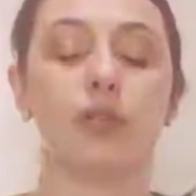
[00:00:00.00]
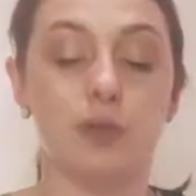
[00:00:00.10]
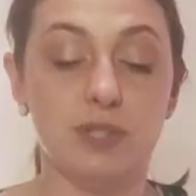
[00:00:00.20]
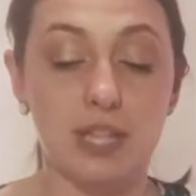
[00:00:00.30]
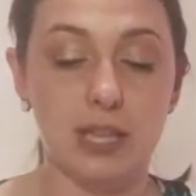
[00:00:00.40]

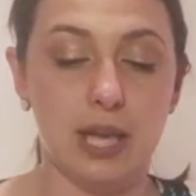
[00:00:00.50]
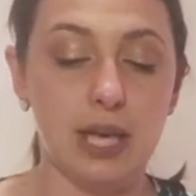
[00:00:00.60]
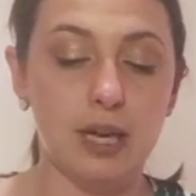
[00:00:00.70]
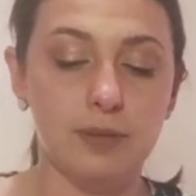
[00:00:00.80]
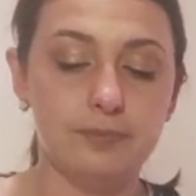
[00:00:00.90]
use the
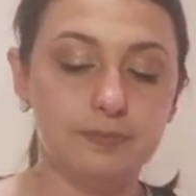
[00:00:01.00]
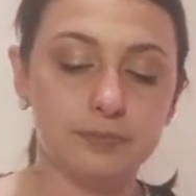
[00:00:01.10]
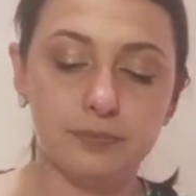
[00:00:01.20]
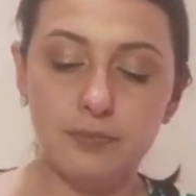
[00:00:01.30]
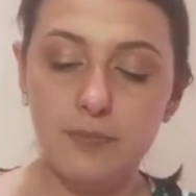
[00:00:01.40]
link
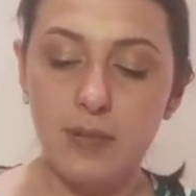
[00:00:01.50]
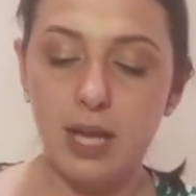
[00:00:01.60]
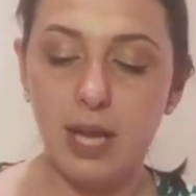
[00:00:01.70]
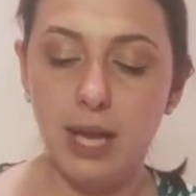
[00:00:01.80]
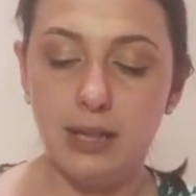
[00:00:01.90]

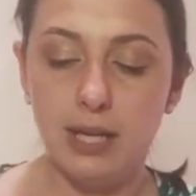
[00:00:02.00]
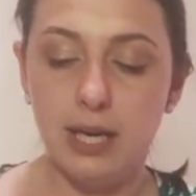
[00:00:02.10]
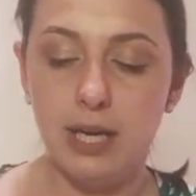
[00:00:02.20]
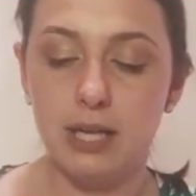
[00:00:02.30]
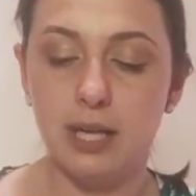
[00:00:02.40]
and
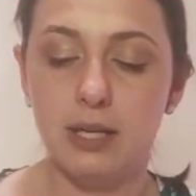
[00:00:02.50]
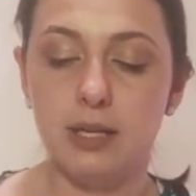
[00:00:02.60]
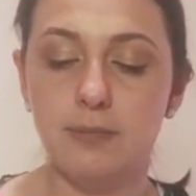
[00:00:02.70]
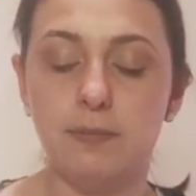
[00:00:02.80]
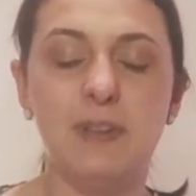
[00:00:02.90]
then
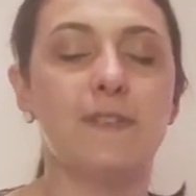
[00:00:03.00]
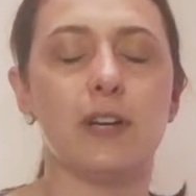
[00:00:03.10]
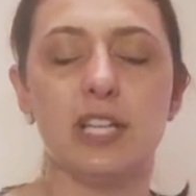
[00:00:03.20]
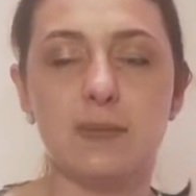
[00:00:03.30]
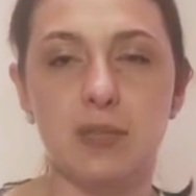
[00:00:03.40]
be
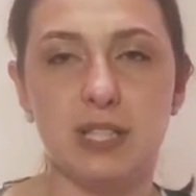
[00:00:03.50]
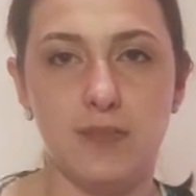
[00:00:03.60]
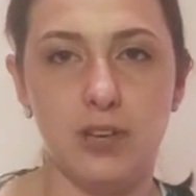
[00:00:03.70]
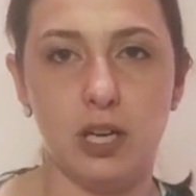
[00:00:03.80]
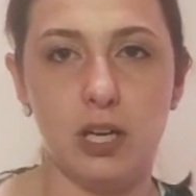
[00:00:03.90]
very
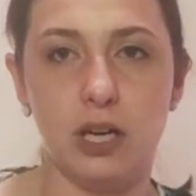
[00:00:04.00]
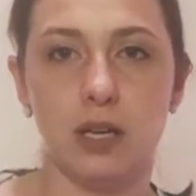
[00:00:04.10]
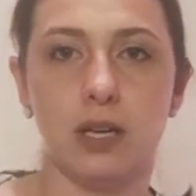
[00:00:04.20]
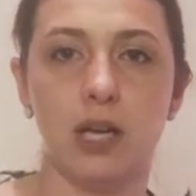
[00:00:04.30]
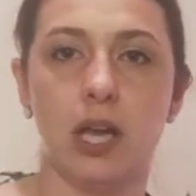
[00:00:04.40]
specific
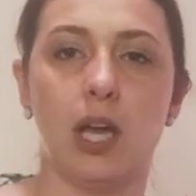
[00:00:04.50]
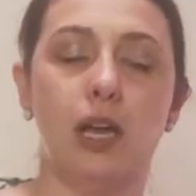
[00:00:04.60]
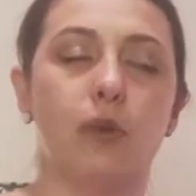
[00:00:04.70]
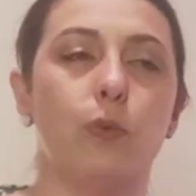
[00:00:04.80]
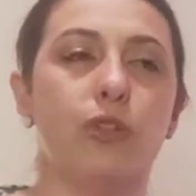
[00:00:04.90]

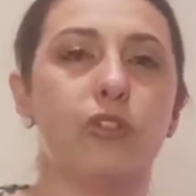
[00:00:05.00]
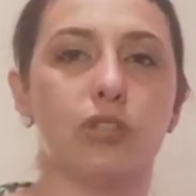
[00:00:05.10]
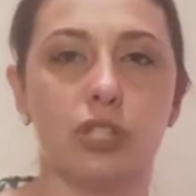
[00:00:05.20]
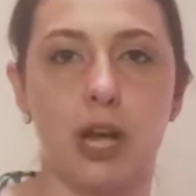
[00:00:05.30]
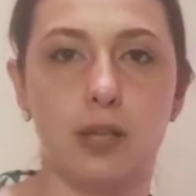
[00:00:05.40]
with your
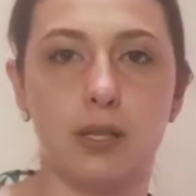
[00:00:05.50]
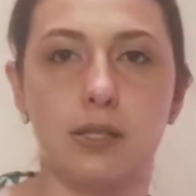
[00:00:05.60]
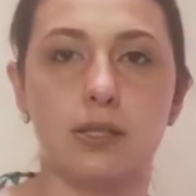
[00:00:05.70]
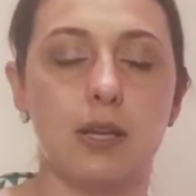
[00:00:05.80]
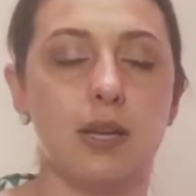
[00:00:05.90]

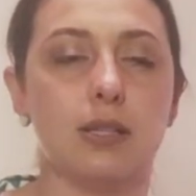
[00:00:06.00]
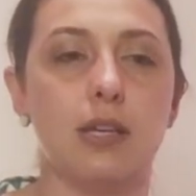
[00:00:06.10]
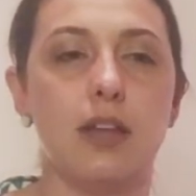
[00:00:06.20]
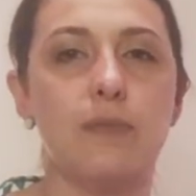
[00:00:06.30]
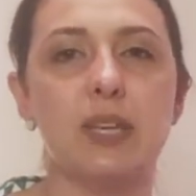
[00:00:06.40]
stylist. Like
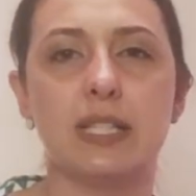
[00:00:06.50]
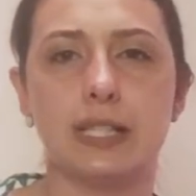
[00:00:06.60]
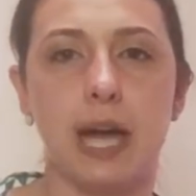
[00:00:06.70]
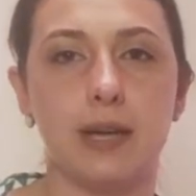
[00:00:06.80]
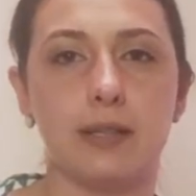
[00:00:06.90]
tell them
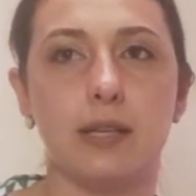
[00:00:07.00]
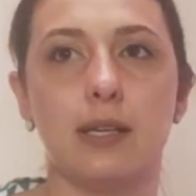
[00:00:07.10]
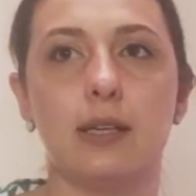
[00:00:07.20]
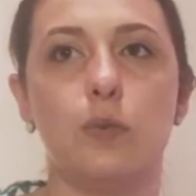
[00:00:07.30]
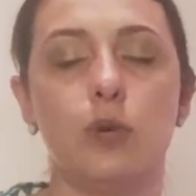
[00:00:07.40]

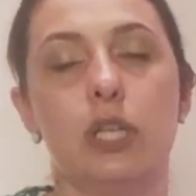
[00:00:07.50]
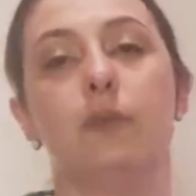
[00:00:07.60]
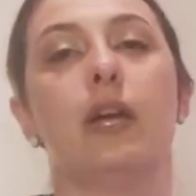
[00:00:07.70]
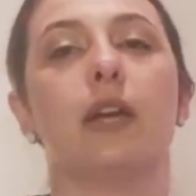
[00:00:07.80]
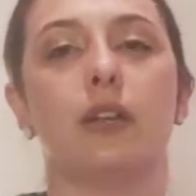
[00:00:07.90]
exactly what
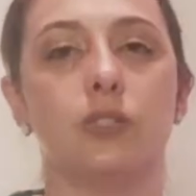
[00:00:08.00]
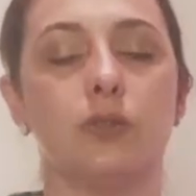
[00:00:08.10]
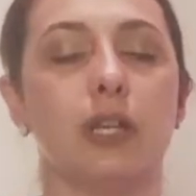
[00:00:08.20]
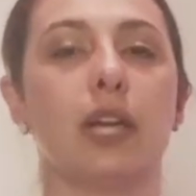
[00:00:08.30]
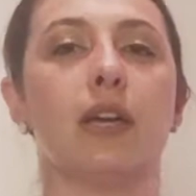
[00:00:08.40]
you like and
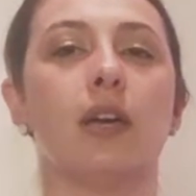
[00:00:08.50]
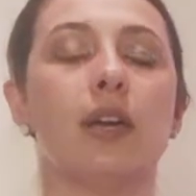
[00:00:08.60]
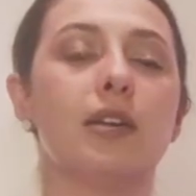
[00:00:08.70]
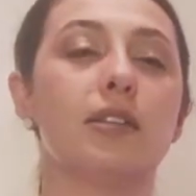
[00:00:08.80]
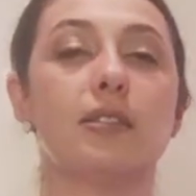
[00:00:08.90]
don't like
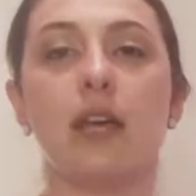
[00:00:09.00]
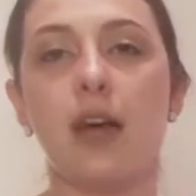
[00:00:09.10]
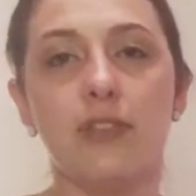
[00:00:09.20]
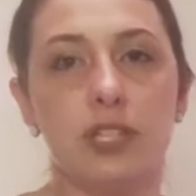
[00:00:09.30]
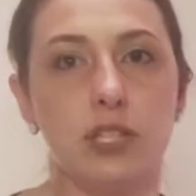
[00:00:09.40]
because they
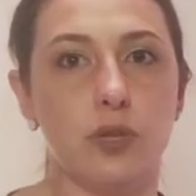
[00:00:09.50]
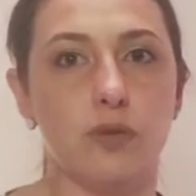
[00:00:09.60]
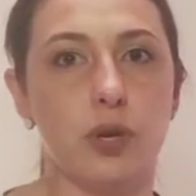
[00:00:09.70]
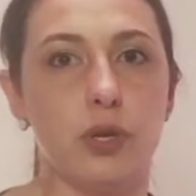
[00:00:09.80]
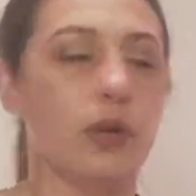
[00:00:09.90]
obviously
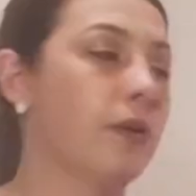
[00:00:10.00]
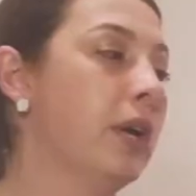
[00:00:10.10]
don't know you.